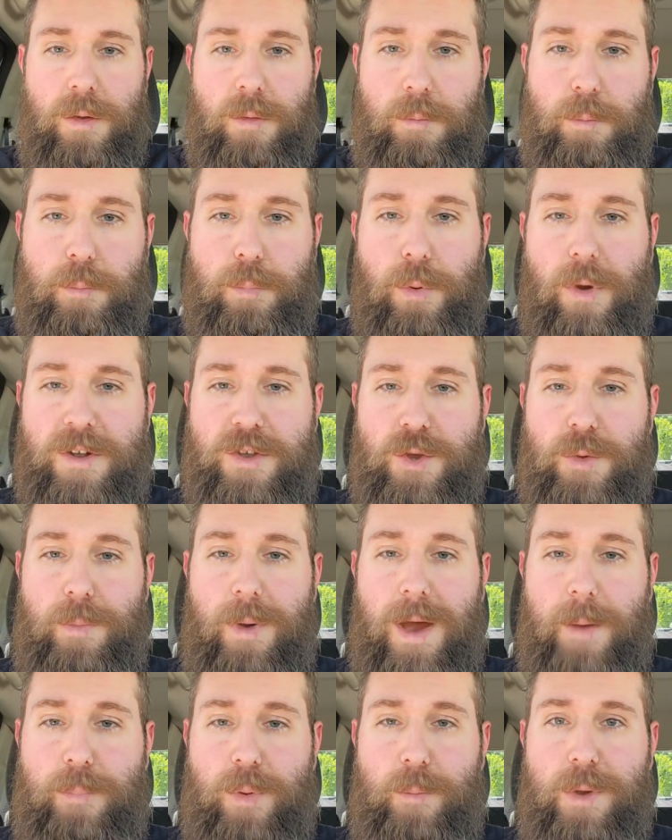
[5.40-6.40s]
Brought to you
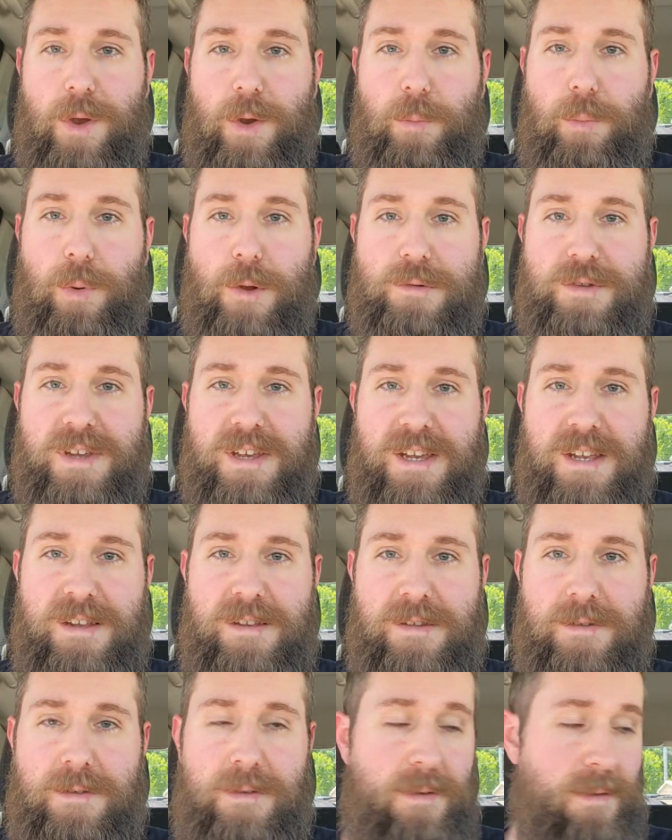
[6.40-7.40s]
by Premier Protein
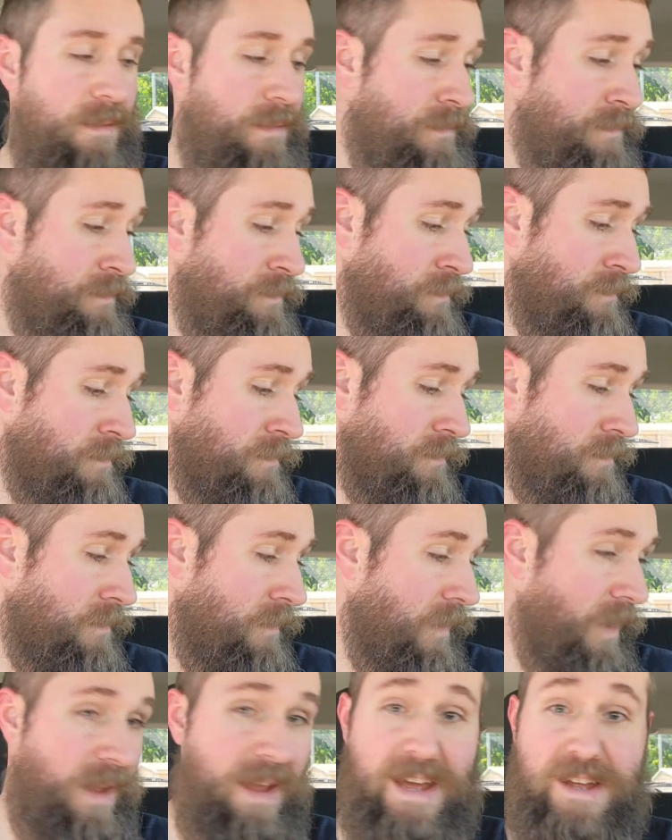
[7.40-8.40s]

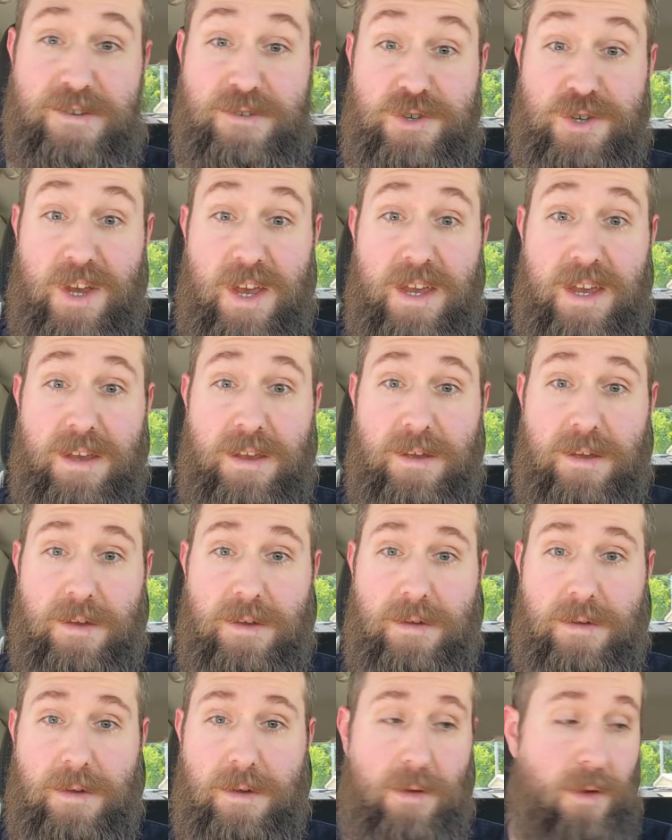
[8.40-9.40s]
and Jay
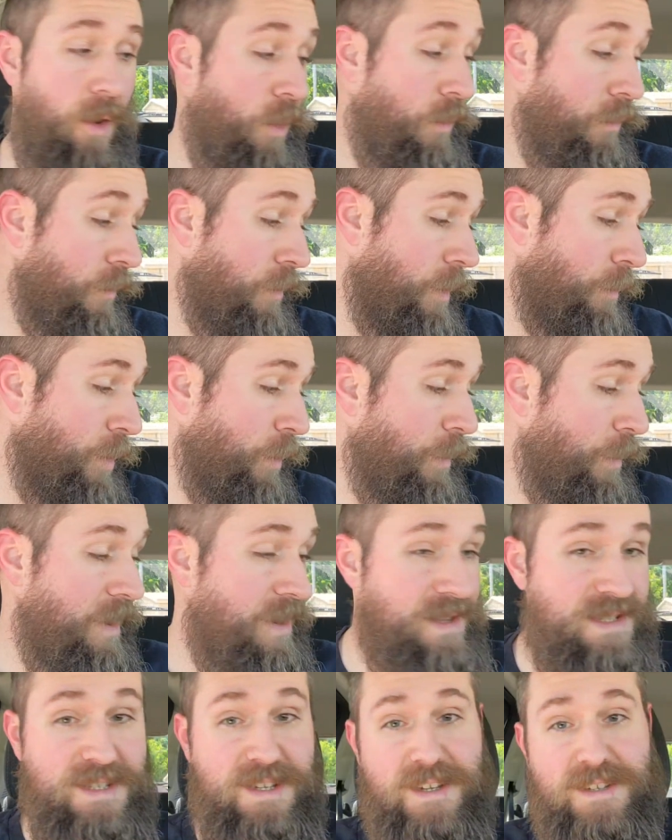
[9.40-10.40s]
over at
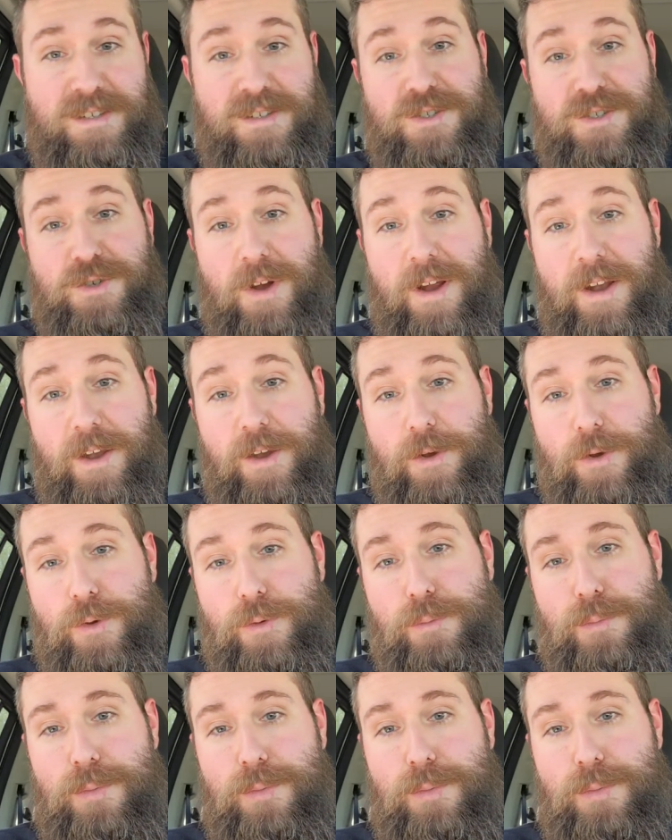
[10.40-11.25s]
Prepared Citizens Training Group.